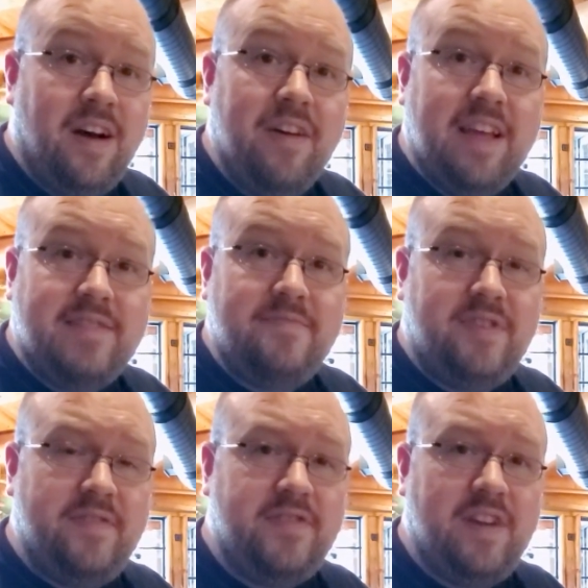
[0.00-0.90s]
Oh yeah, some
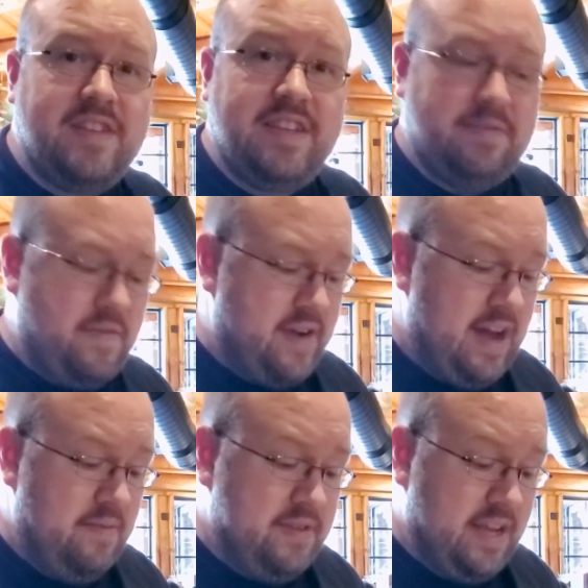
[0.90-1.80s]
different dressings, some different
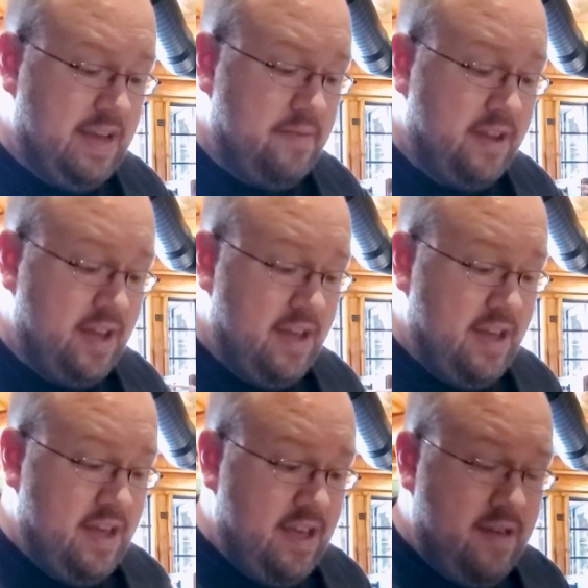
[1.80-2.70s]
items. Yeah, but
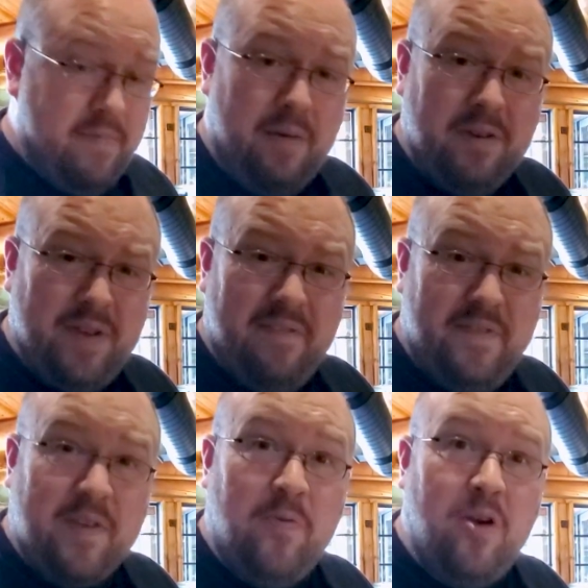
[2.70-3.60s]
man, I wish we had
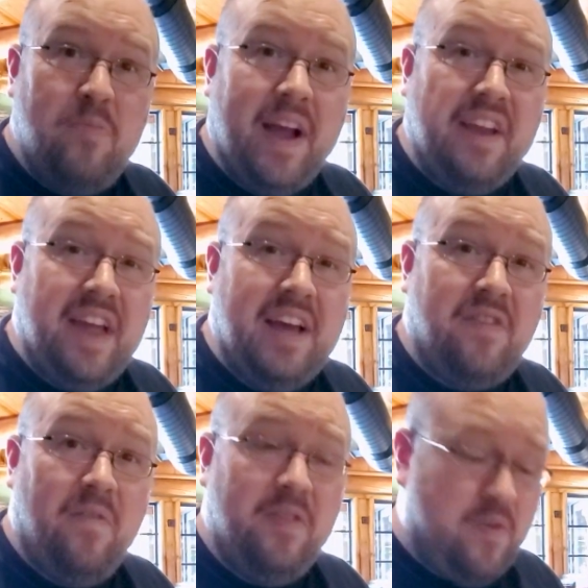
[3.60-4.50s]
Fifth Quarter back in
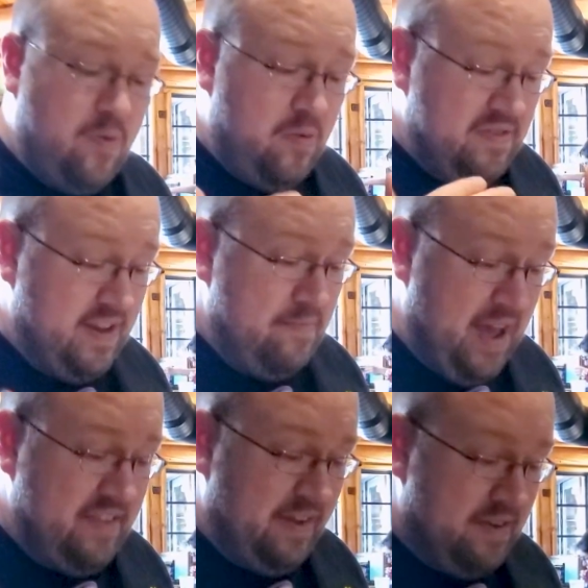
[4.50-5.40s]
Nashville. Fifth Quarter was an
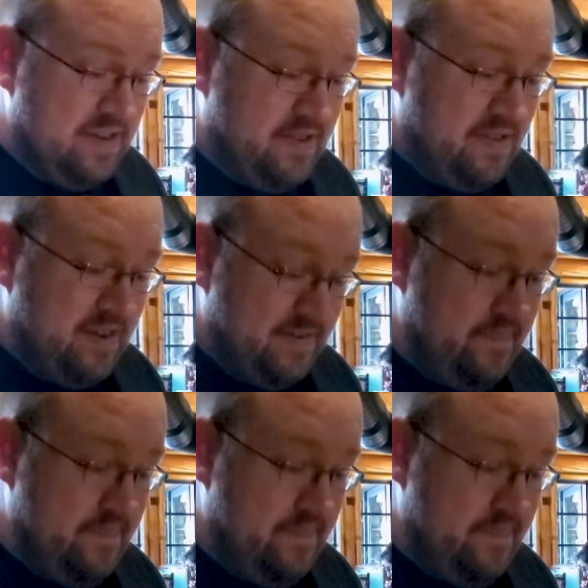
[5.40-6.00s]
amazing restaurant.